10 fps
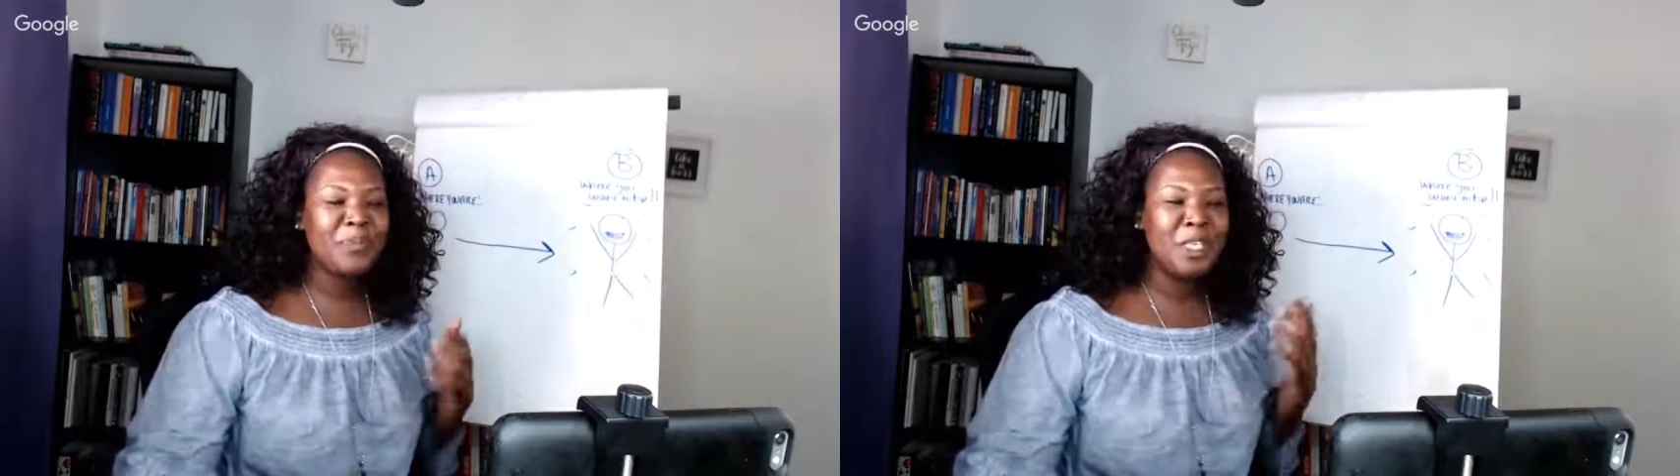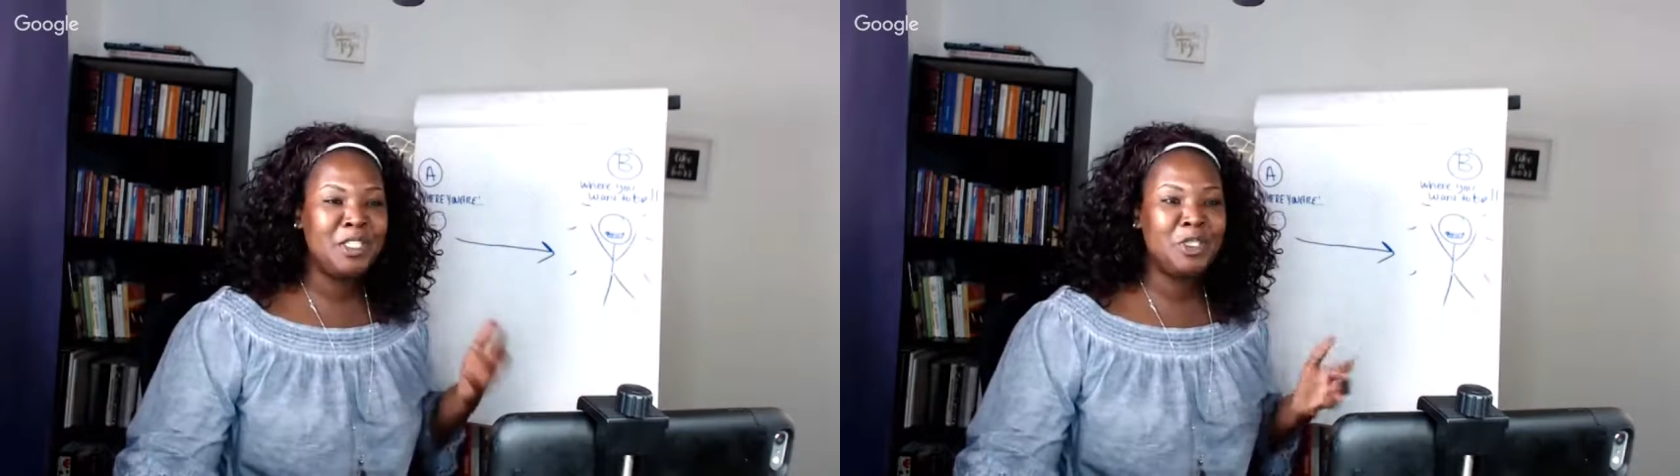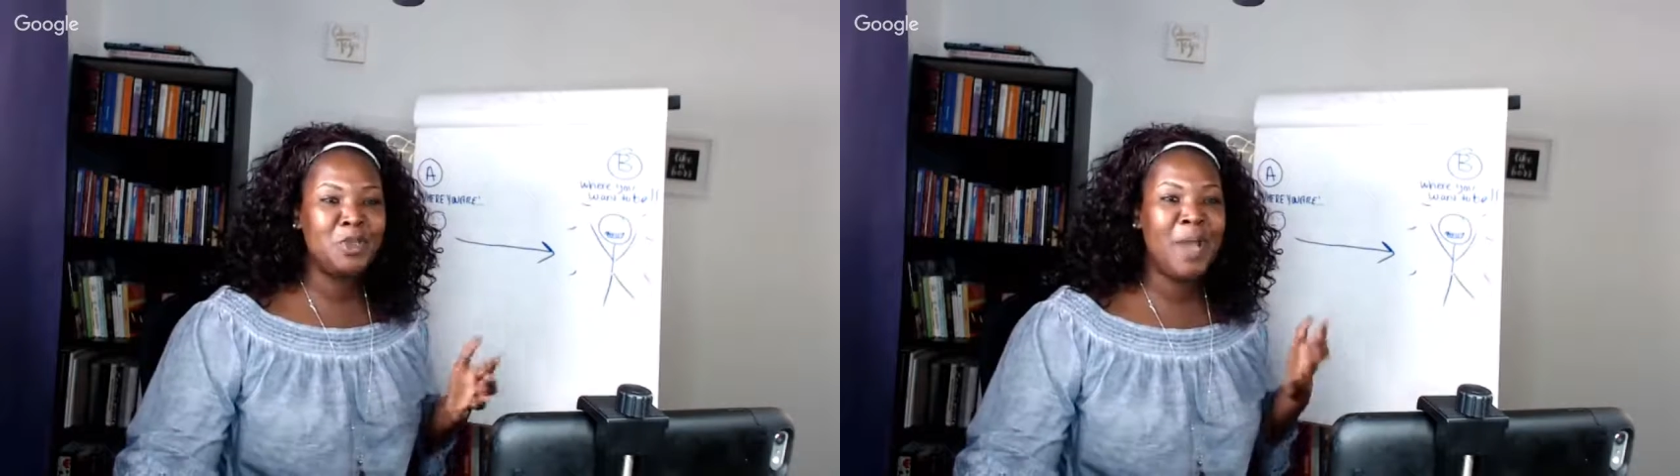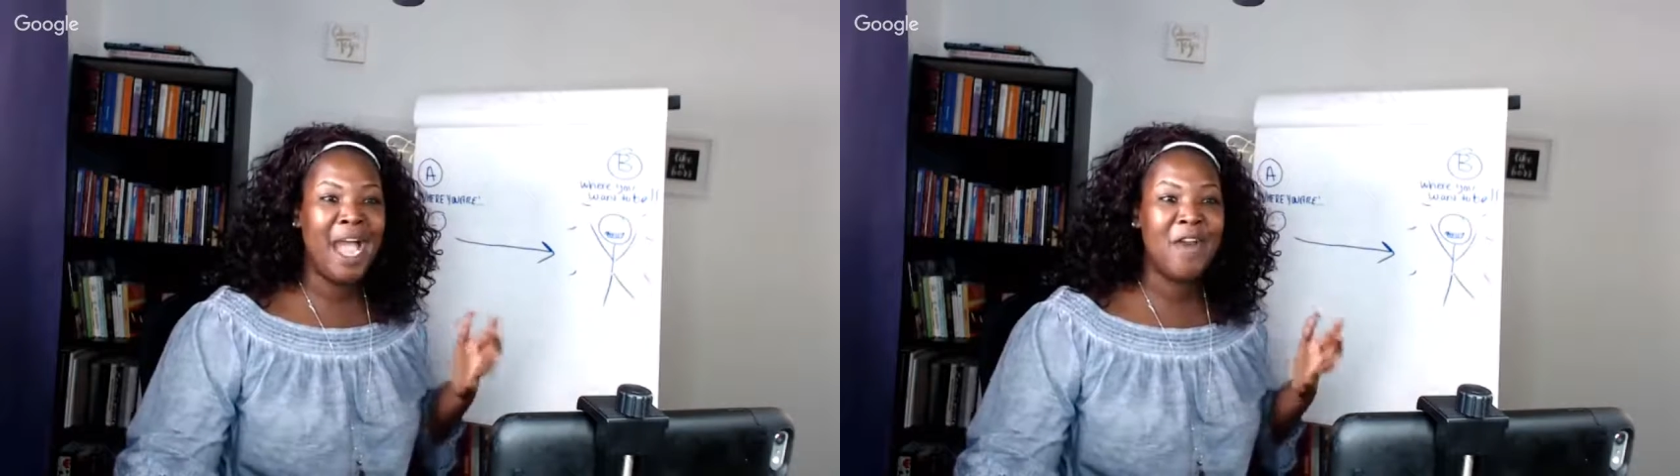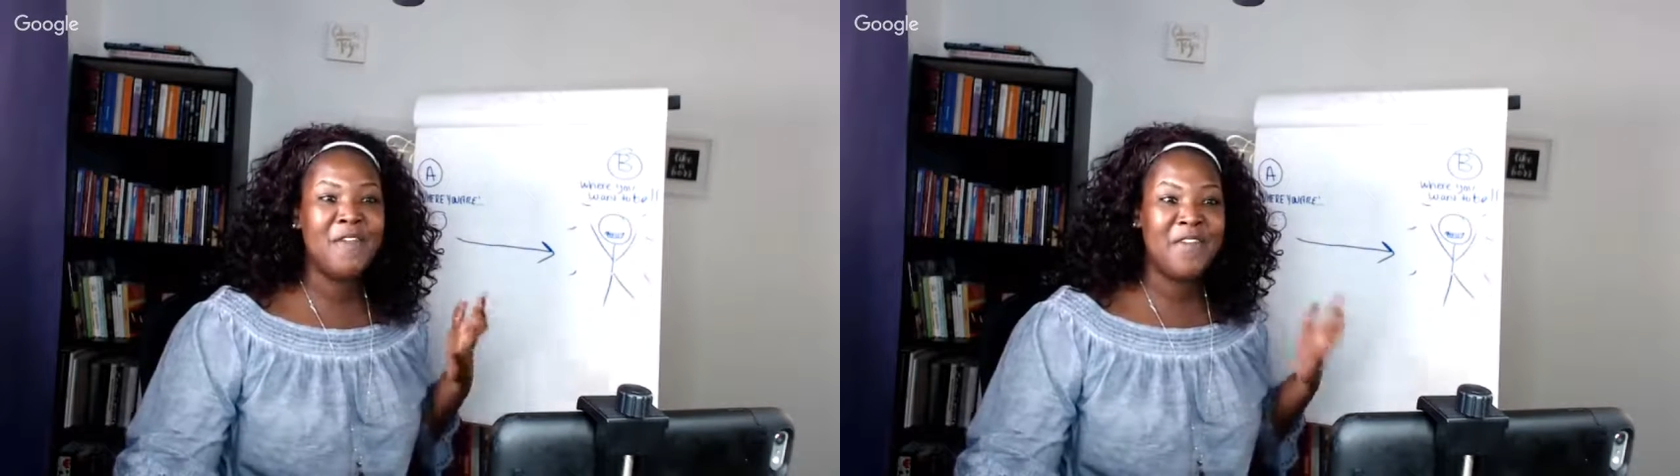to
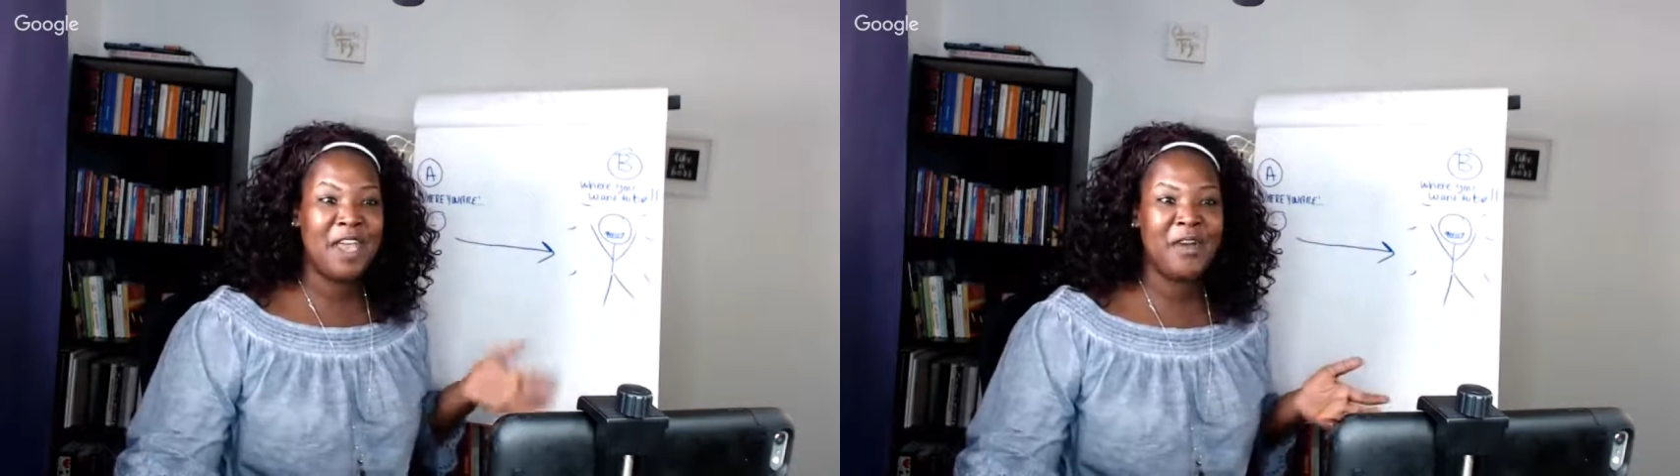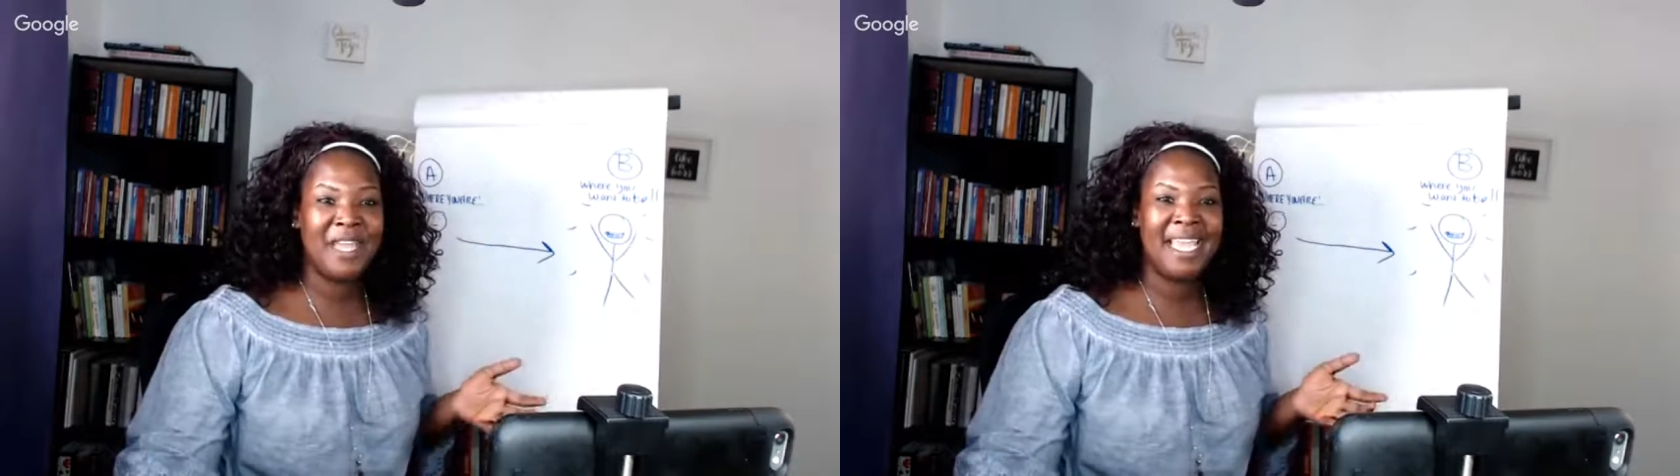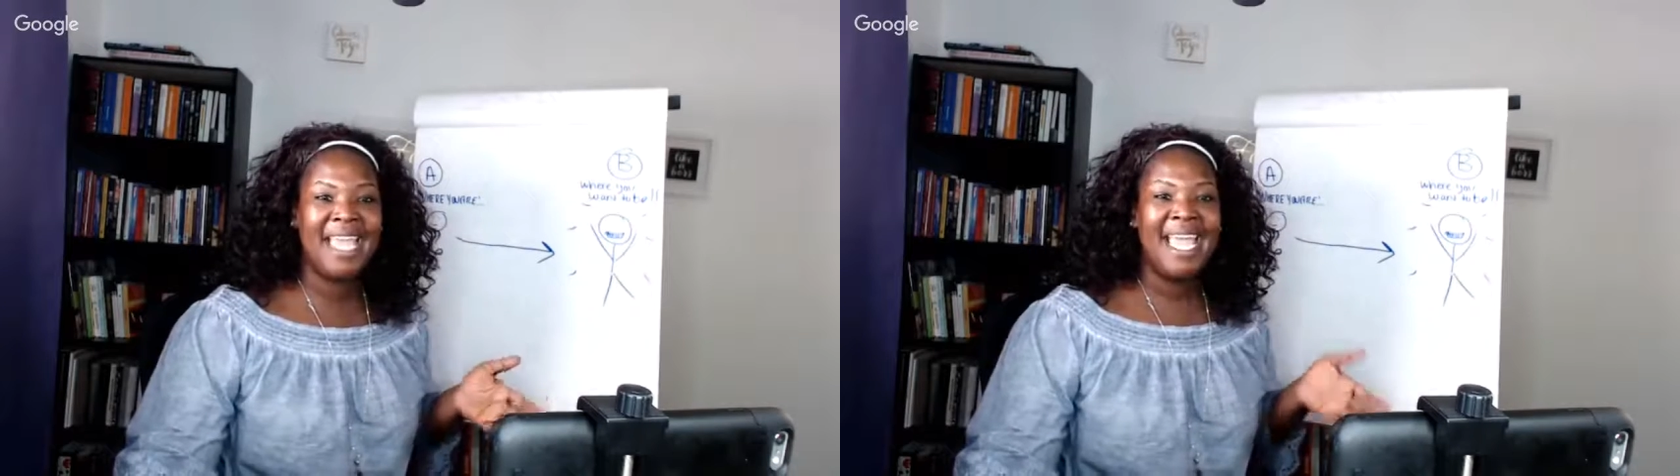our very